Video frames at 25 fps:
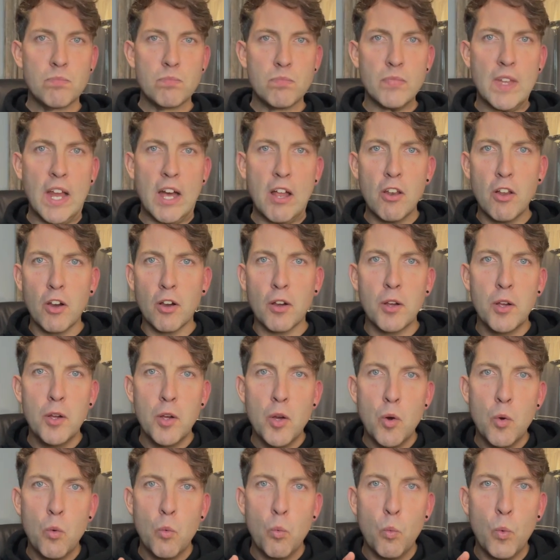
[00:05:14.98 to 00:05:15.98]
Now
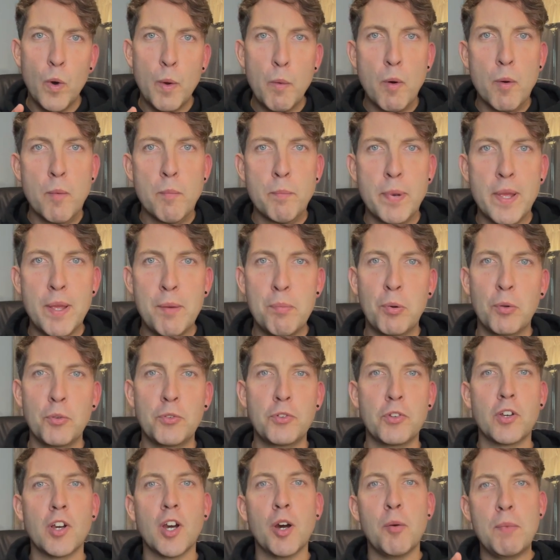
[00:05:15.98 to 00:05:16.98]
look, we want people
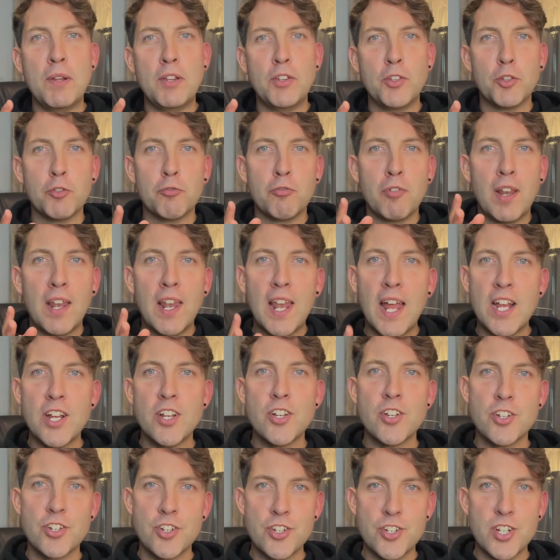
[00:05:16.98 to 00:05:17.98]
to come into
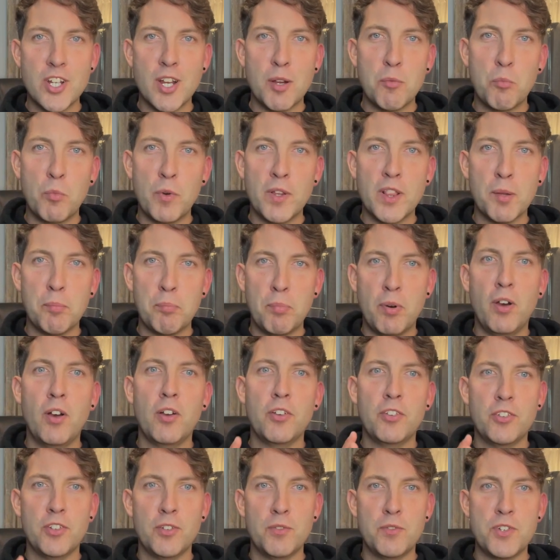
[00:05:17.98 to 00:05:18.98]
relationship with the
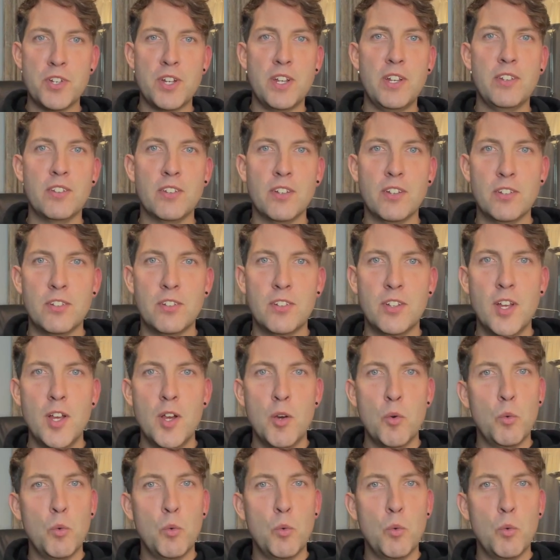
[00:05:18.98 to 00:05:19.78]
person of Jesus.